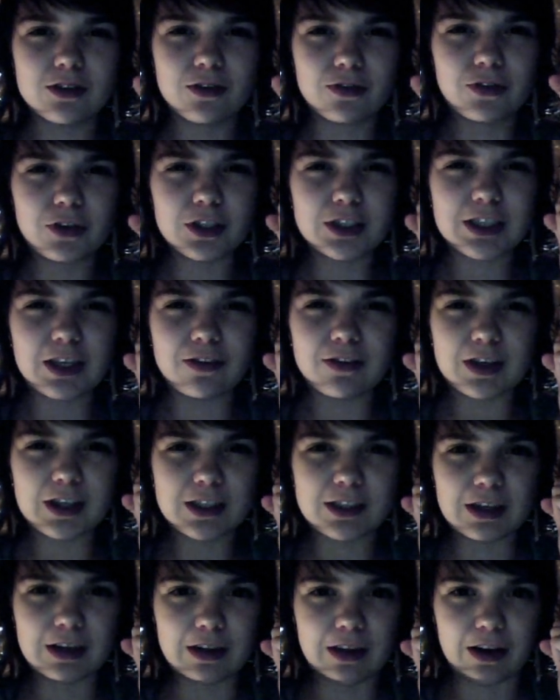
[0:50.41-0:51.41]
So first seven
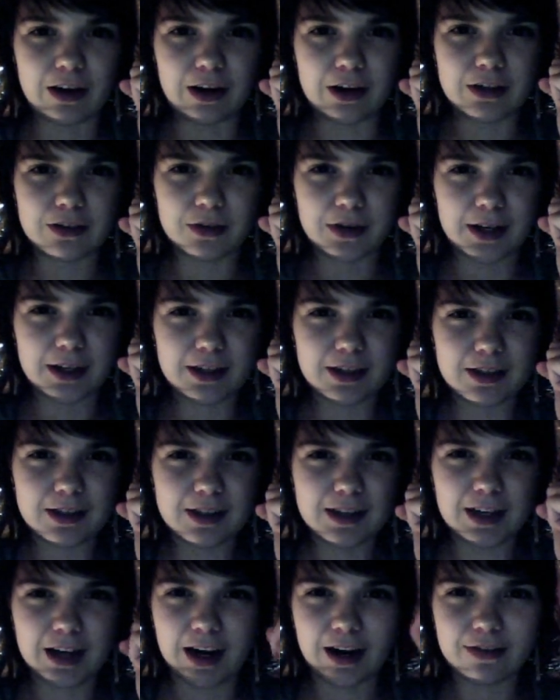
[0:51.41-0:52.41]
days out of the harvest, right?
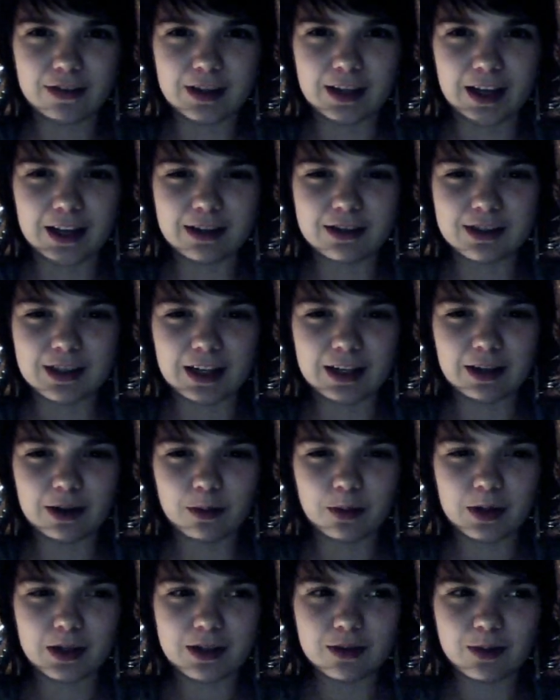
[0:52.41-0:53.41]
After that, it's not
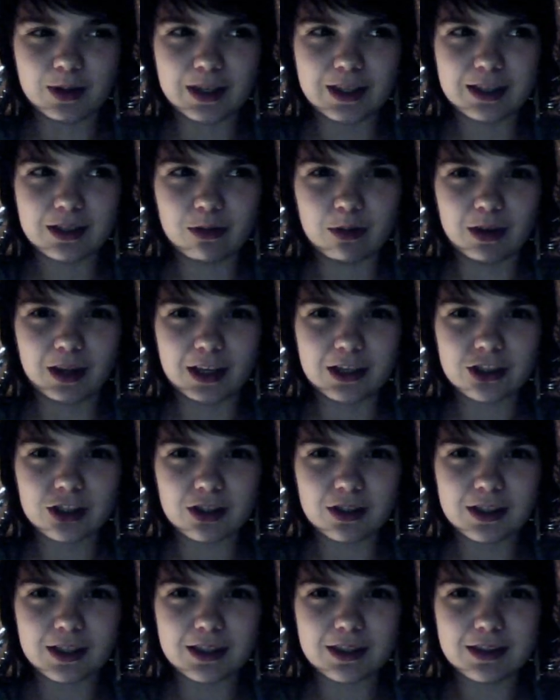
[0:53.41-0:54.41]
like what you do with
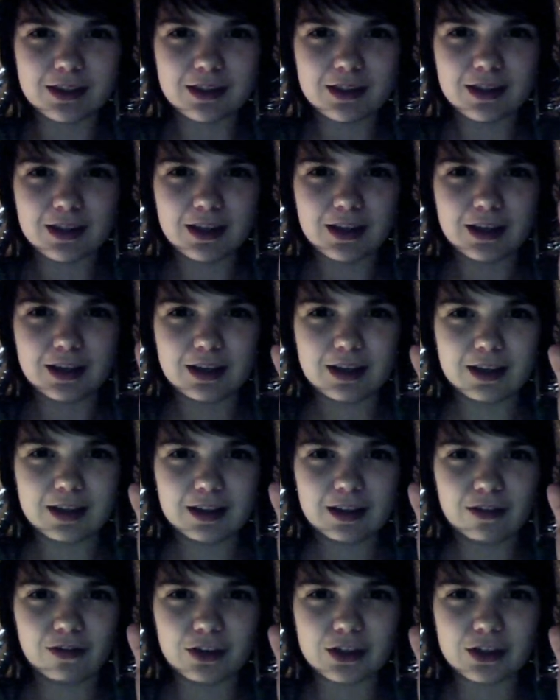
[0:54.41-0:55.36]
junkies.